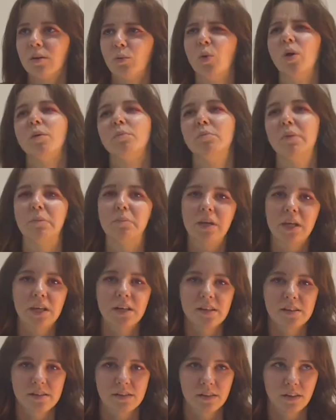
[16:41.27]
Well, Mimi
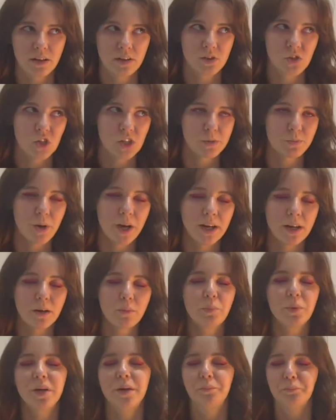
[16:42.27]
doesn't because she's
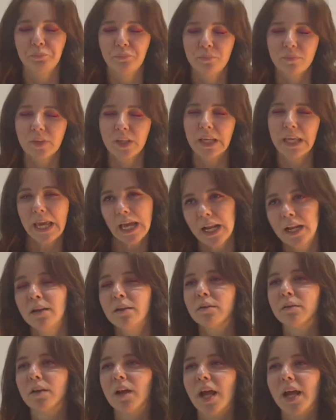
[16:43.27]
pregnant, but
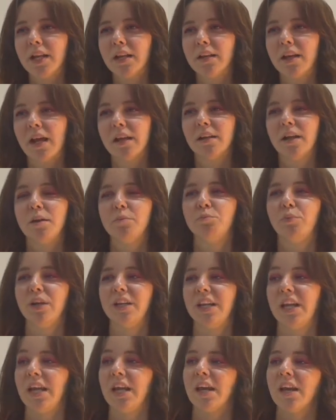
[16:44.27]
Ken and, and, and
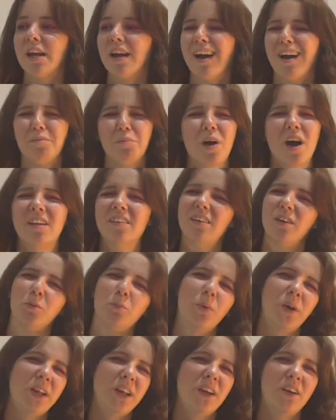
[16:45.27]
Britney, I'm calling her
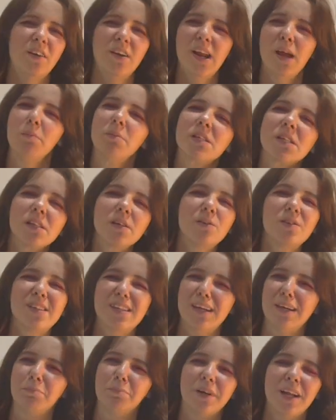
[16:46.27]
Britney, her name is
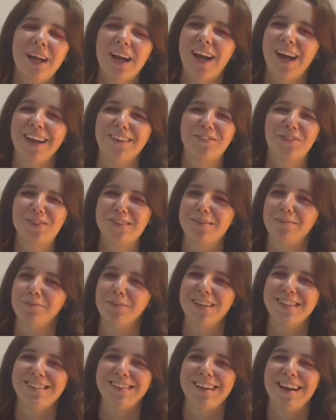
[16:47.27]
Lucy, but I, for some
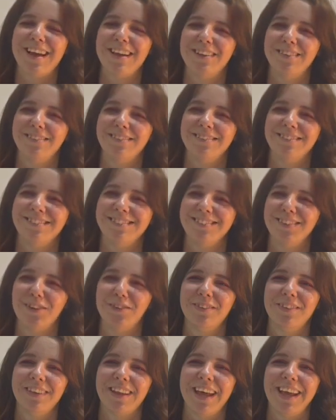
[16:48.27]
reason, I
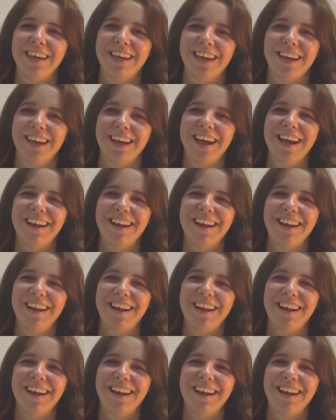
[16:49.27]
don't like it.